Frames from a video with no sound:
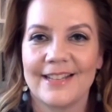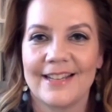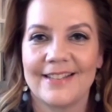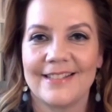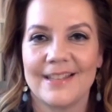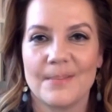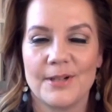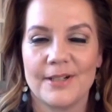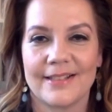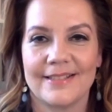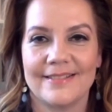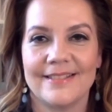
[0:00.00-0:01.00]
at in the book,
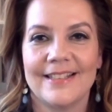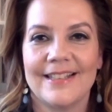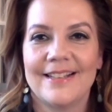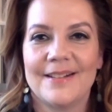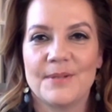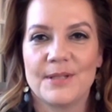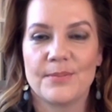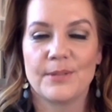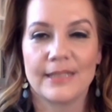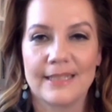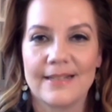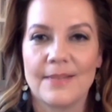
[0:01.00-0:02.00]
and
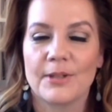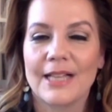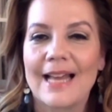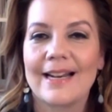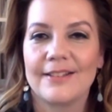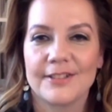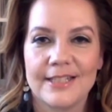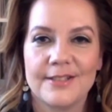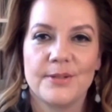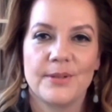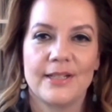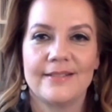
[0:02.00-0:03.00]
I'm glad I looked
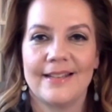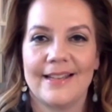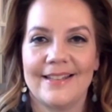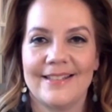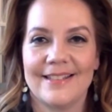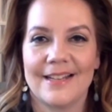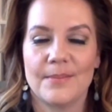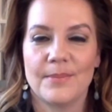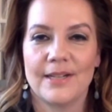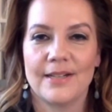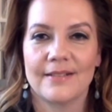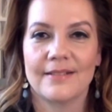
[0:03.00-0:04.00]
into it, and I'm
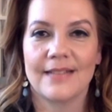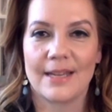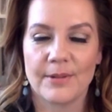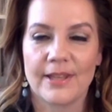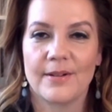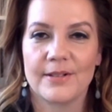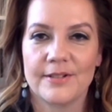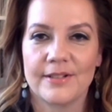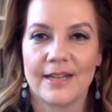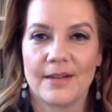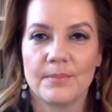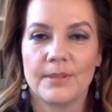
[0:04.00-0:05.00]
glad with how it turned
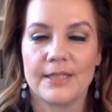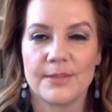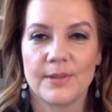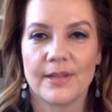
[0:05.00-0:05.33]
out, pleased with